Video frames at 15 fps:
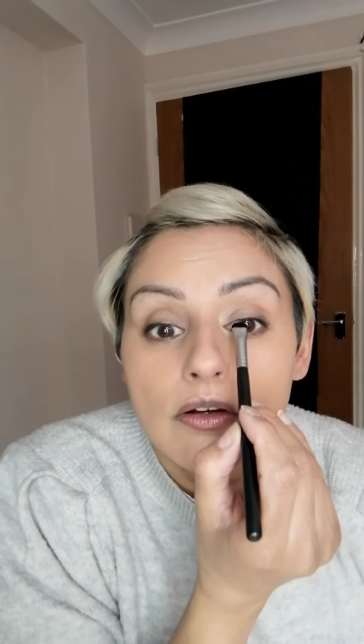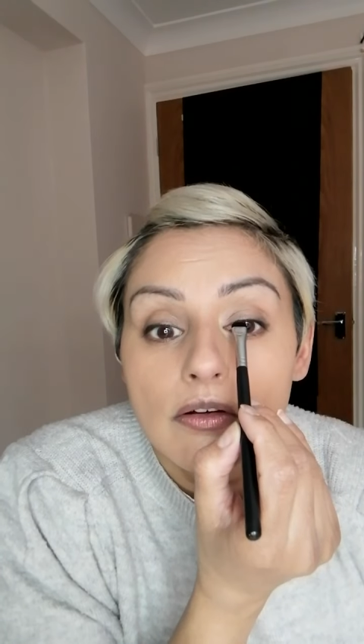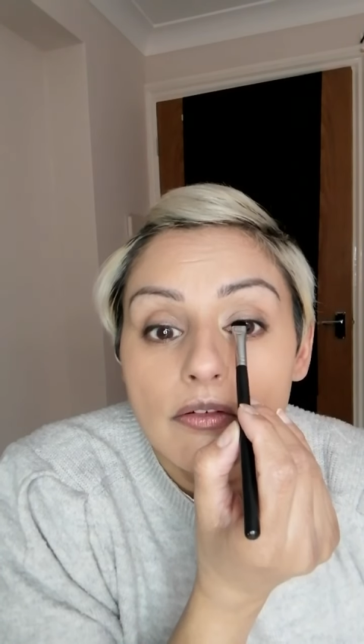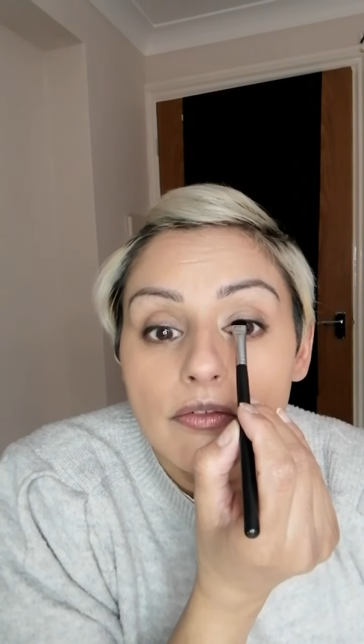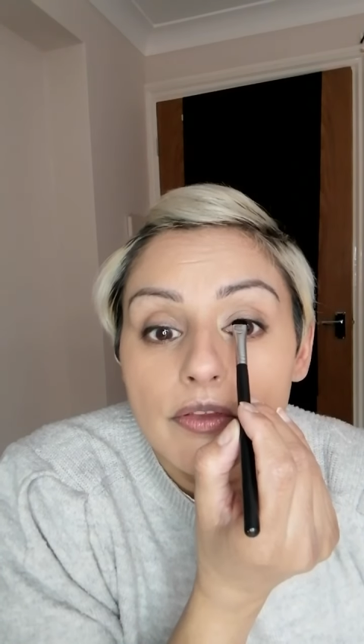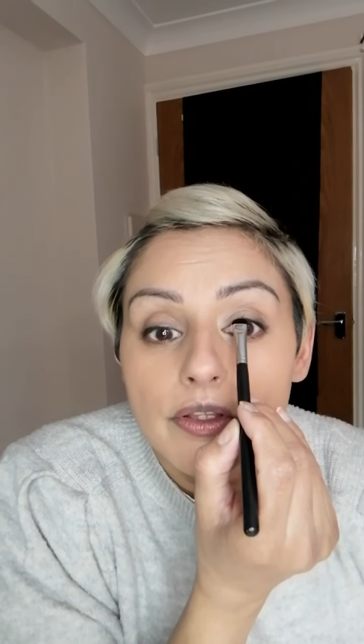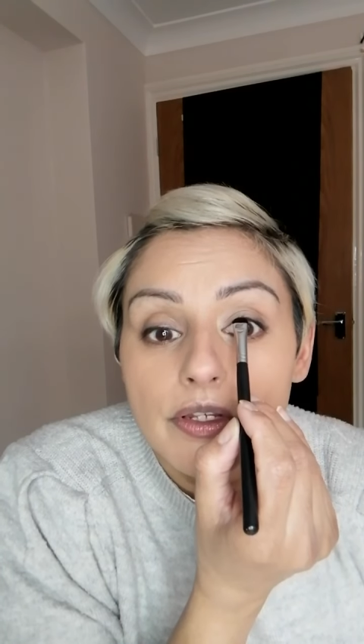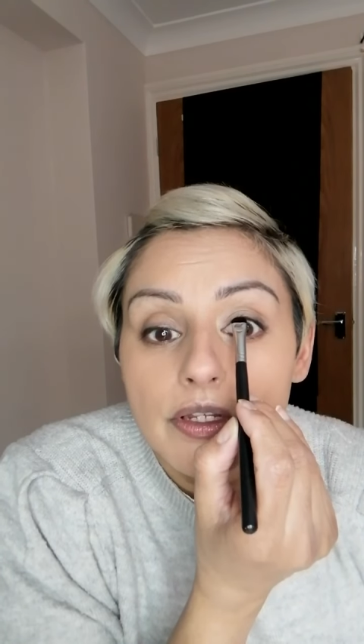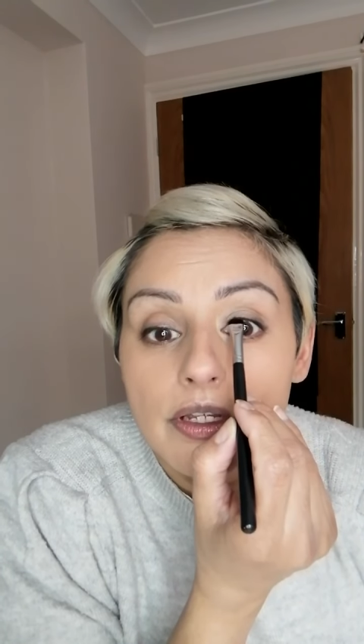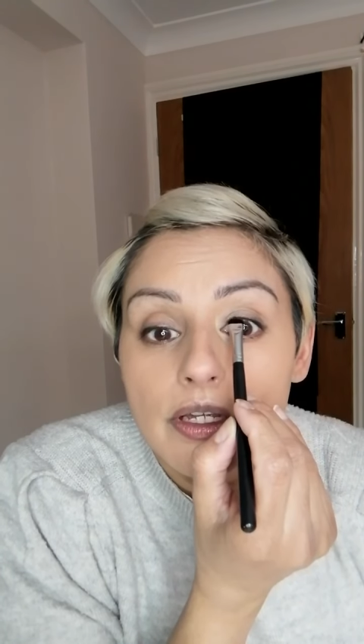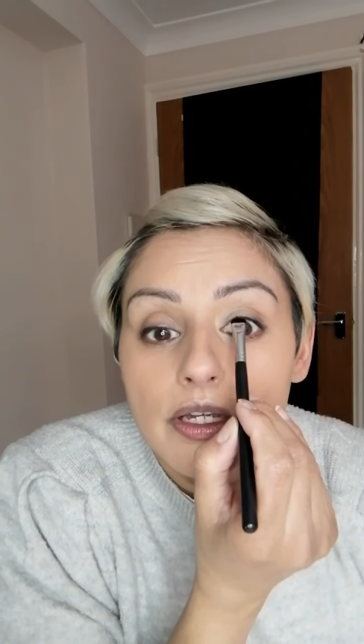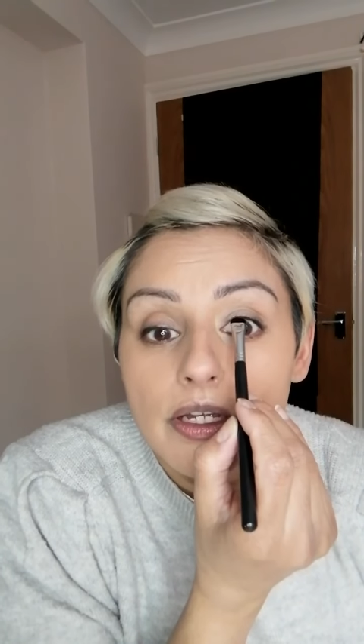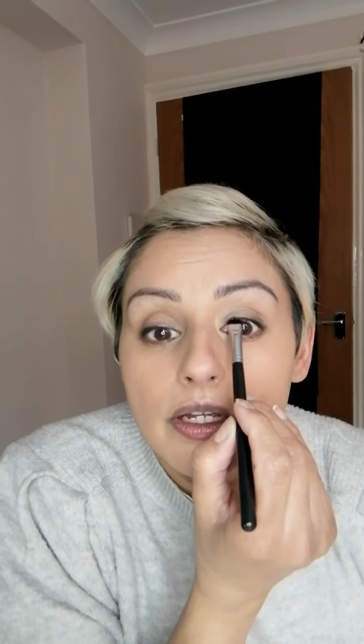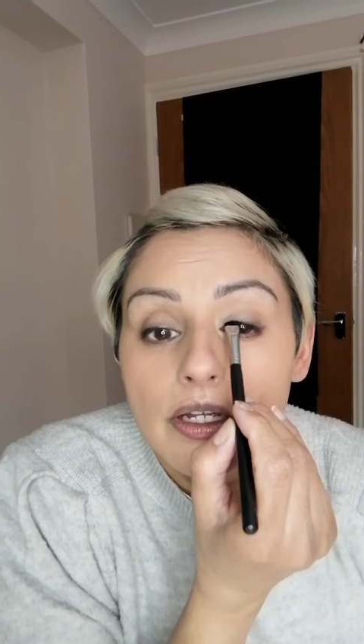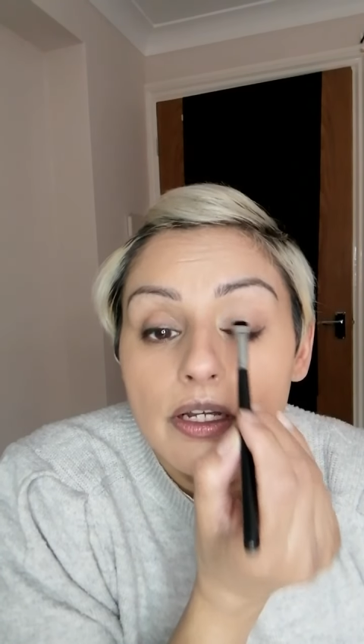of the
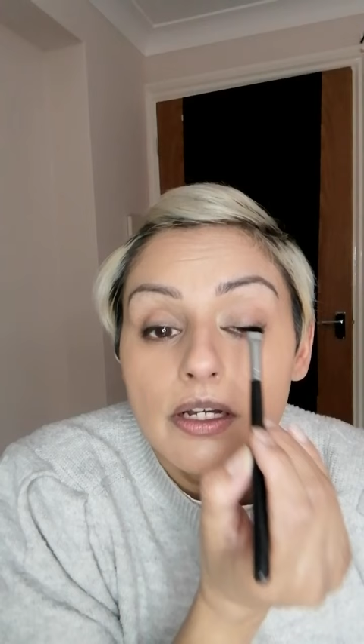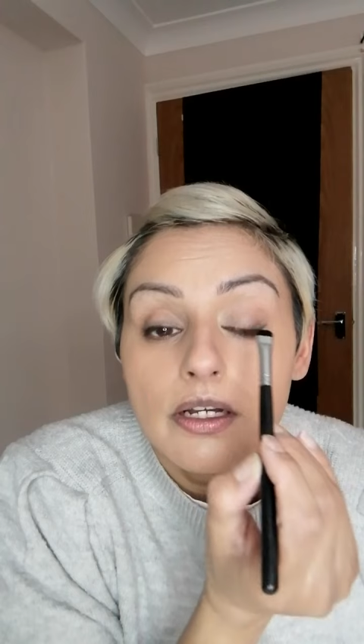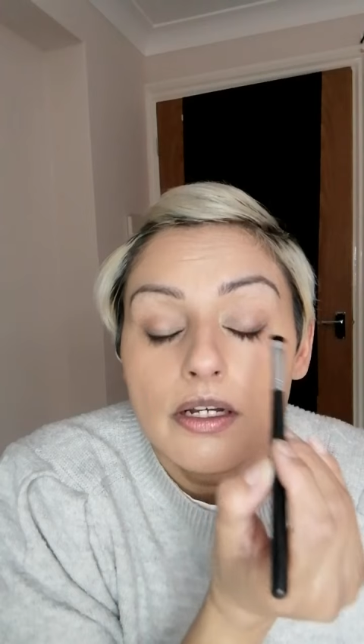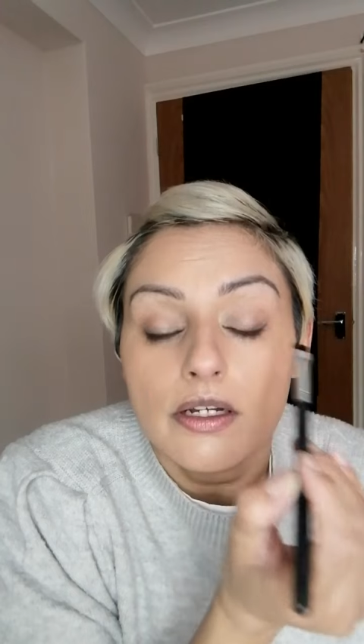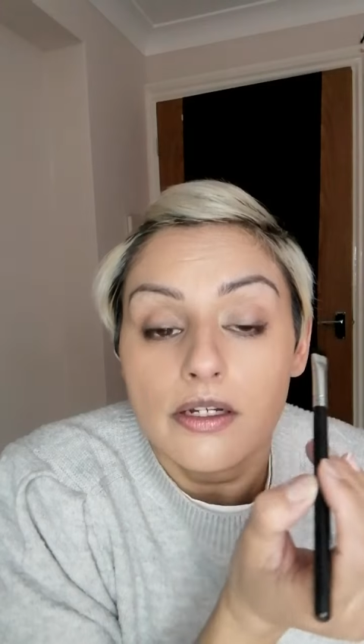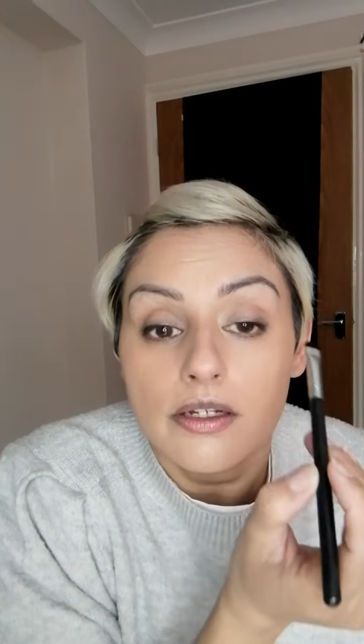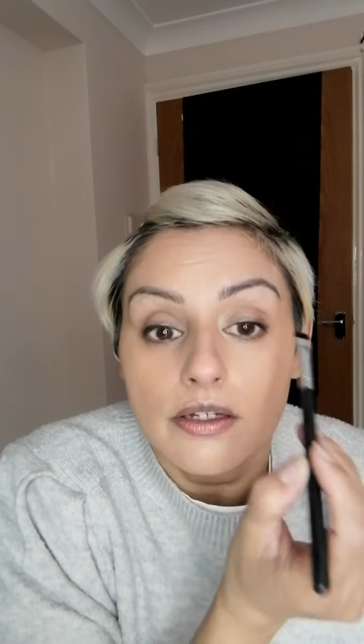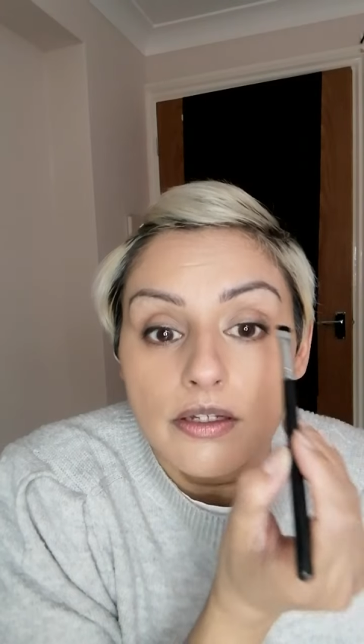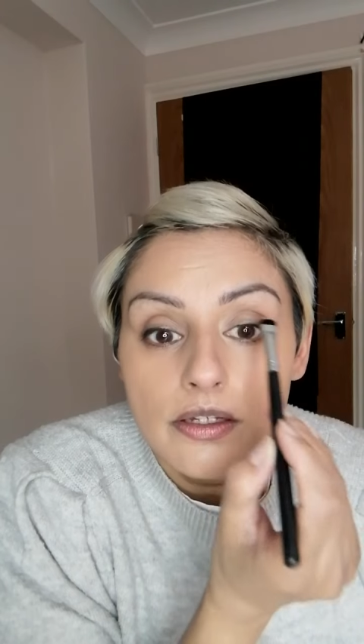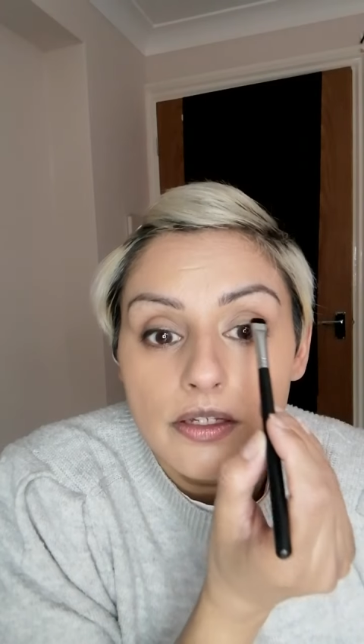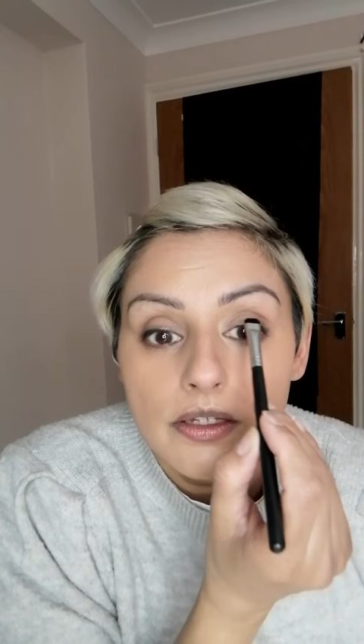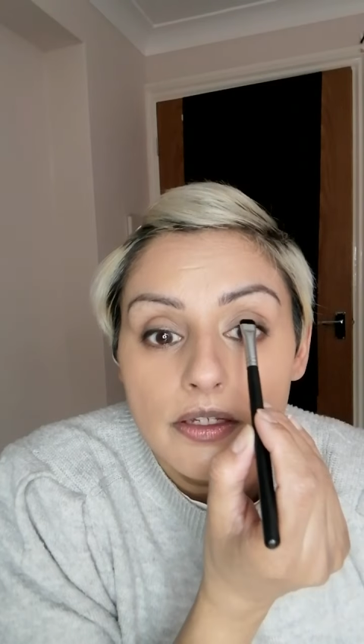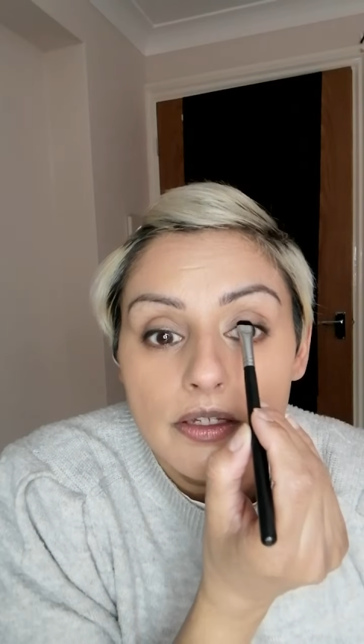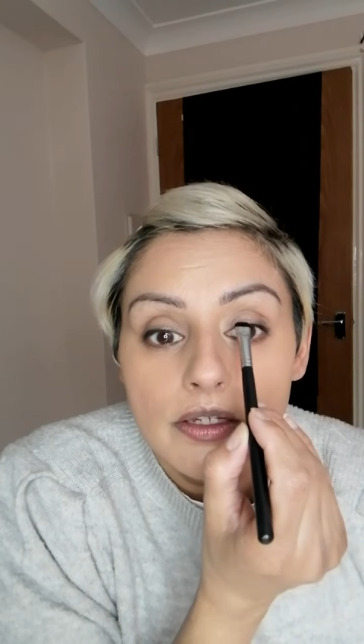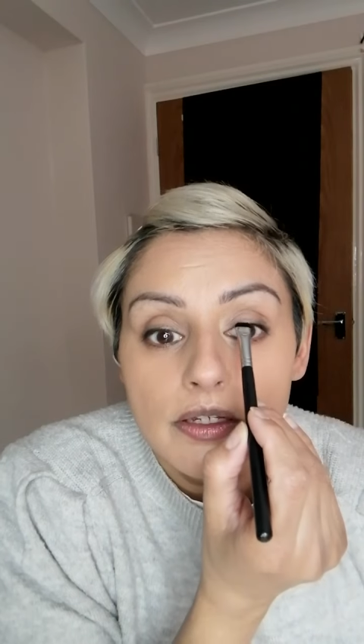day.
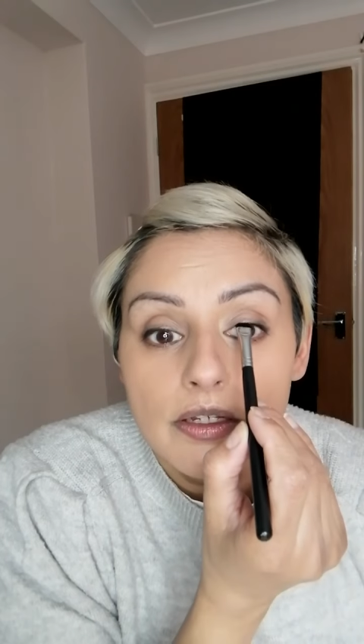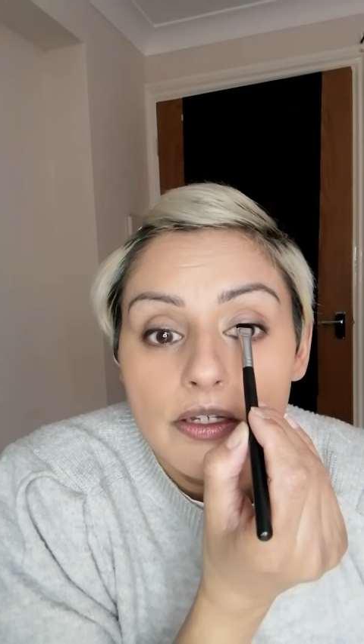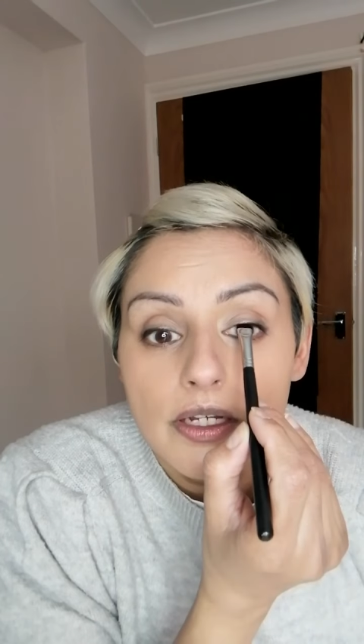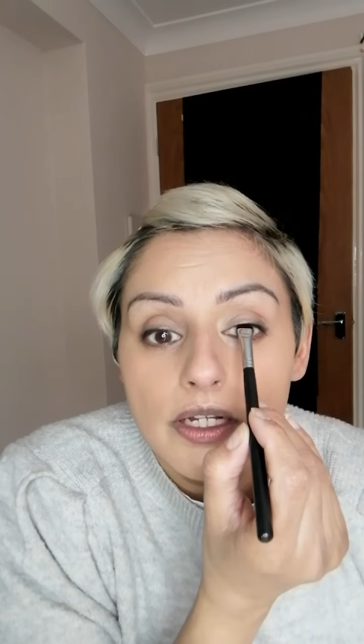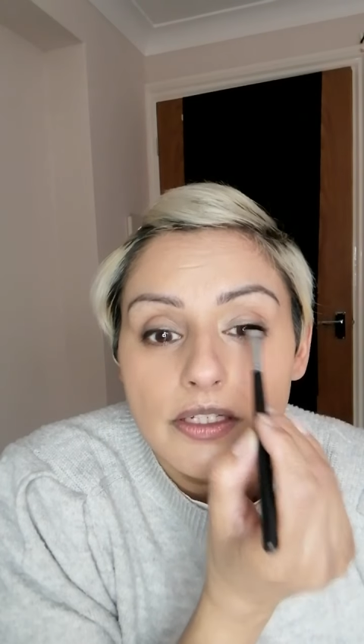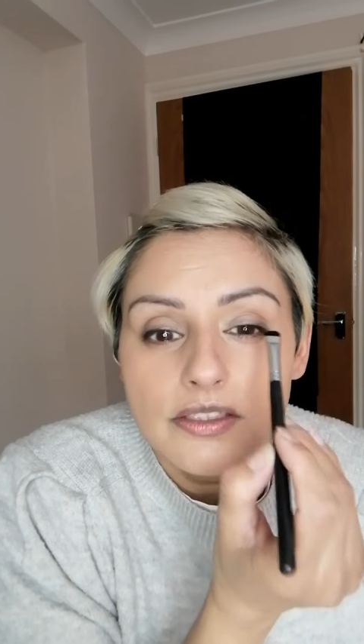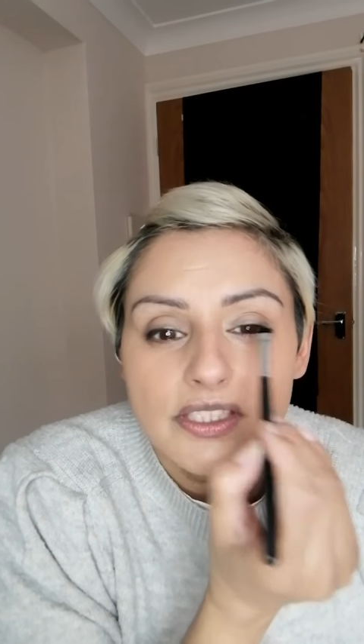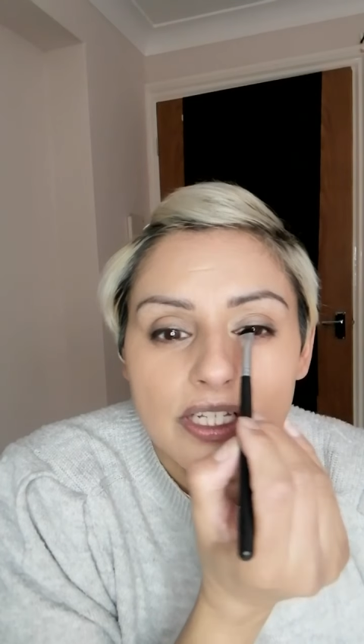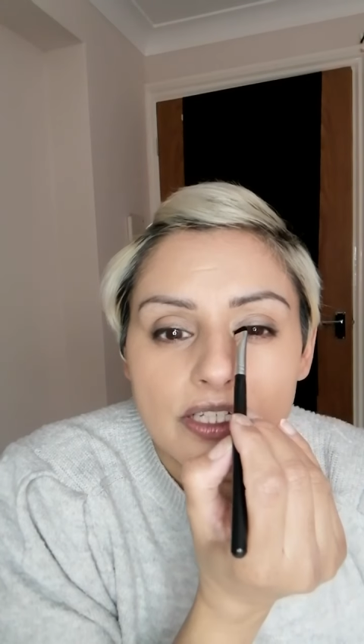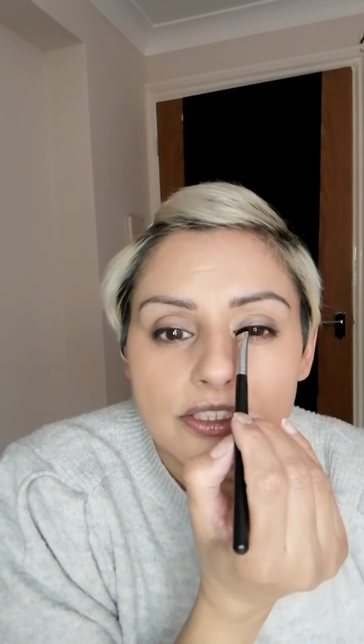And you see,